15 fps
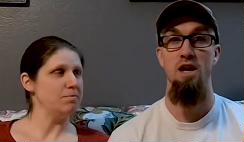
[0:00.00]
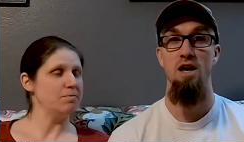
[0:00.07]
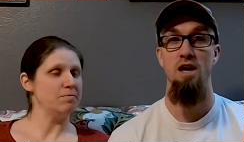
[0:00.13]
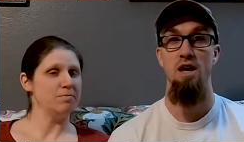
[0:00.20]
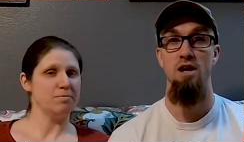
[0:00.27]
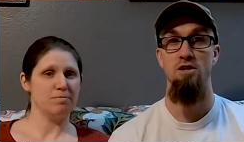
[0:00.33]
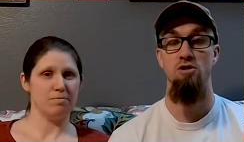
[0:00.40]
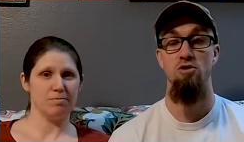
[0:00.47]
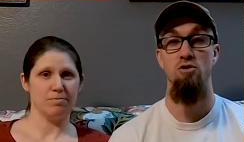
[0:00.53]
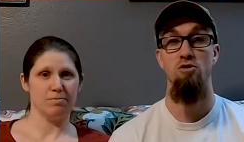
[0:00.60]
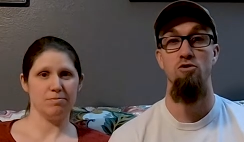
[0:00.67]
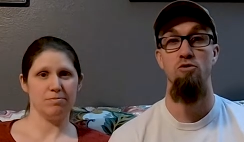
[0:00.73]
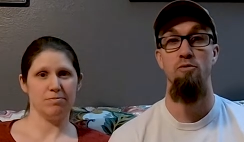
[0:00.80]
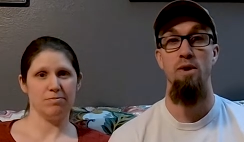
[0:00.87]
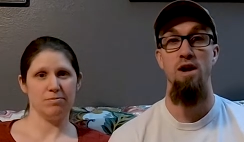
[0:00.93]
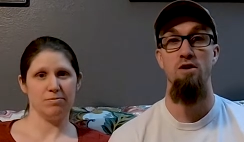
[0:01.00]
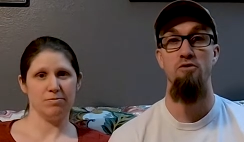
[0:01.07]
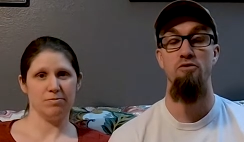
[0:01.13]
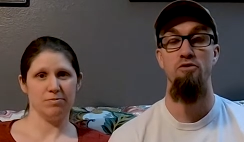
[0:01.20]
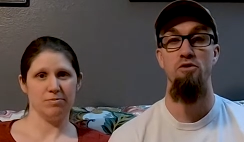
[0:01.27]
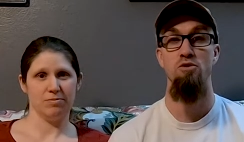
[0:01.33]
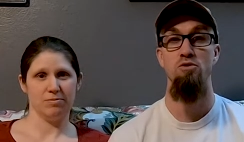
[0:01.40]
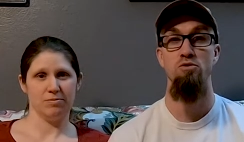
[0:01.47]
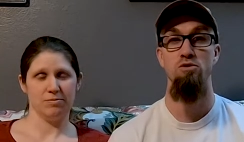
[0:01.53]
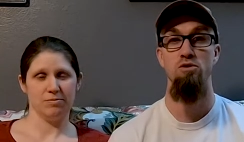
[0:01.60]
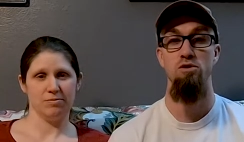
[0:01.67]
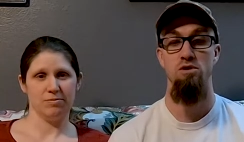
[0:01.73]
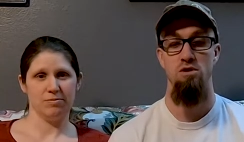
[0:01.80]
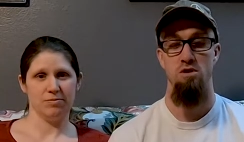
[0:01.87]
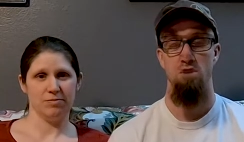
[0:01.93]
Speaker 1: external
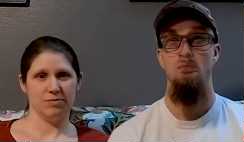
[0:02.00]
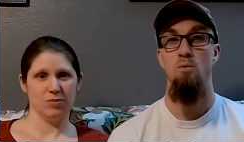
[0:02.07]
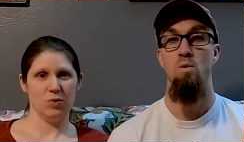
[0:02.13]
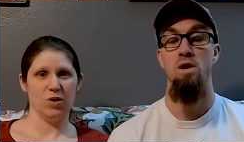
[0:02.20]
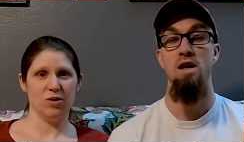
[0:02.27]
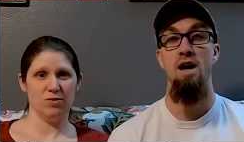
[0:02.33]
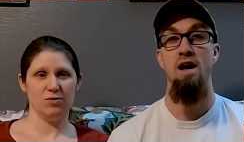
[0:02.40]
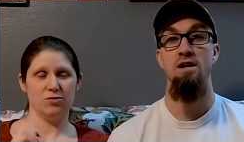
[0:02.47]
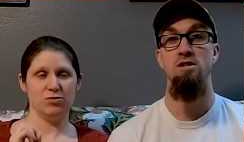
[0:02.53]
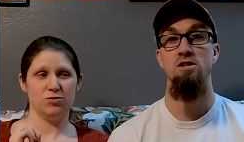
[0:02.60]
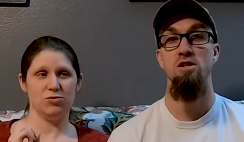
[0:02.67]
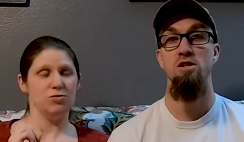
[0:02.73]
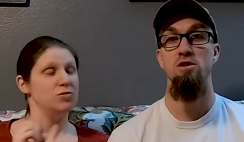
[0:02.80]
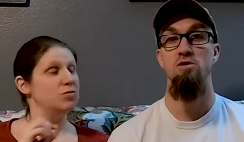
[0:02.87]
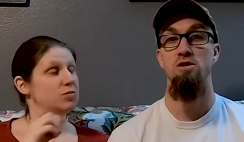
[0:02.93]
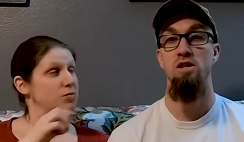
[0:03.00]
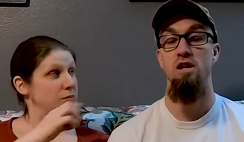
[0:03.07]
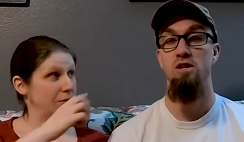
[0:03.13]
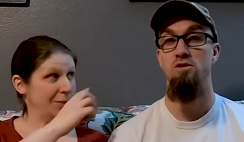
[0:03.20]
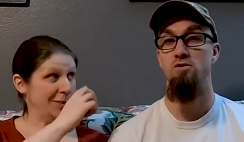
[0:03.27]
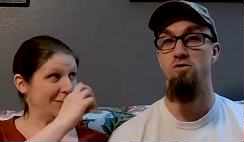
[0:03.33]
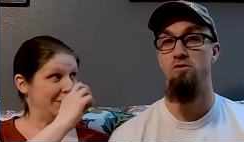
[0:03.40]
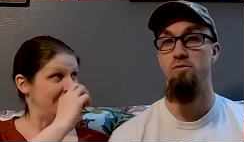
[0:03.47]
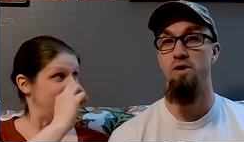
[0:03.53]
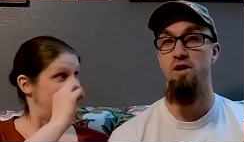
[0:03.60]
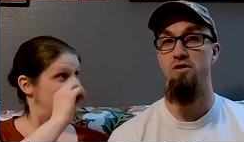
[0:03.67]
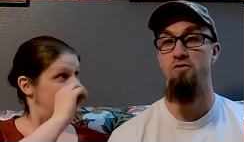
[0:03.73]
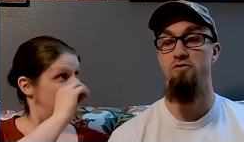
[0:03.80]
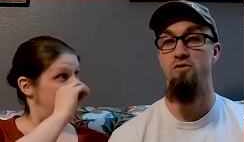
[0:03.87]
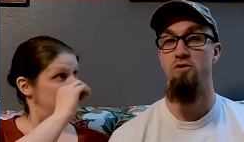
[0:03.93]
microphones. We actually use the external
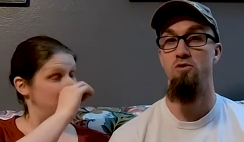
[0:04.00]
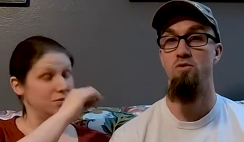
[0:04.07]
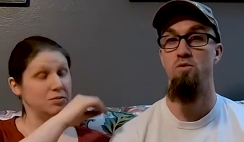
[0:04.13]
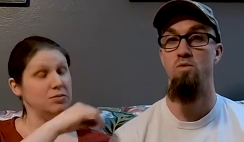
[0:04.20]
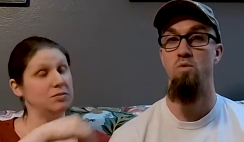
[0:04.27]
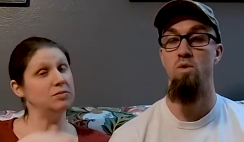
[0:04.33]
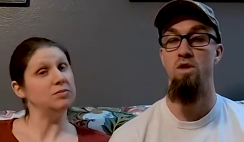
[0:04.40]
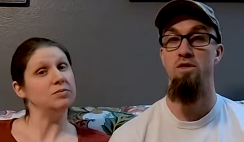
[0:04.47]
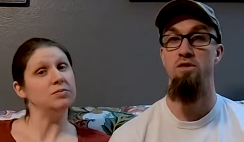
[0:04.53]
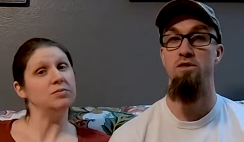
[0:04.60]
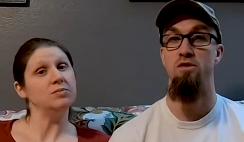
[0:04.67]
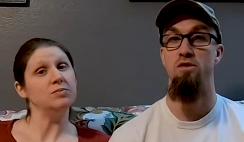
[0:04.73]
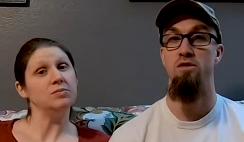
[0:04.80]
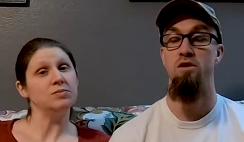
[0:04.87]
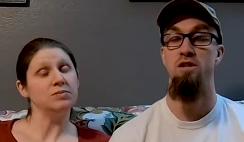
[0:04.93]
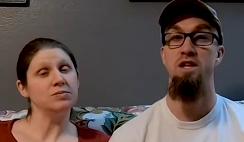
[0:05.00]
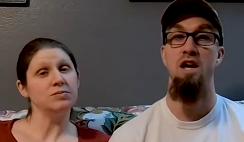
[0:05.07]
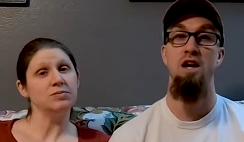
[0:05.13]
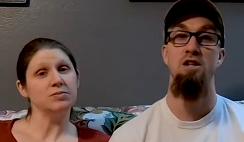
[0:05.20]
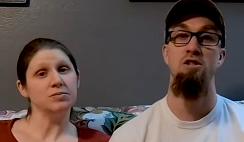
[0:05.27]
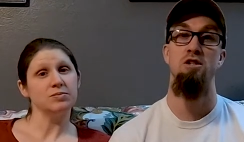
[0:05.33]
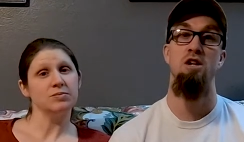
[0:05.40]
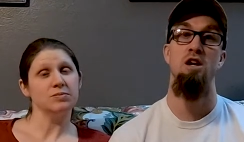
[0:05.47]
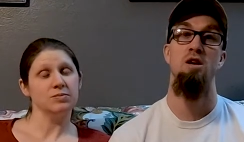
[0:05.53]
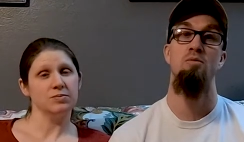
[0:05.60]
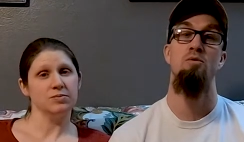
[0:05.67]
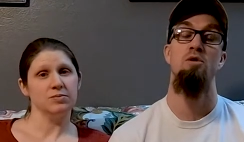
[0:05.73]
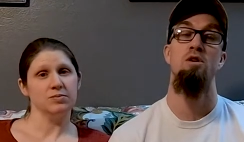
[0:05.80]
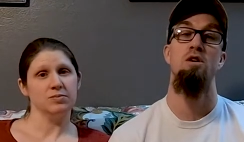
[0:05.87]
microphone with the dash camera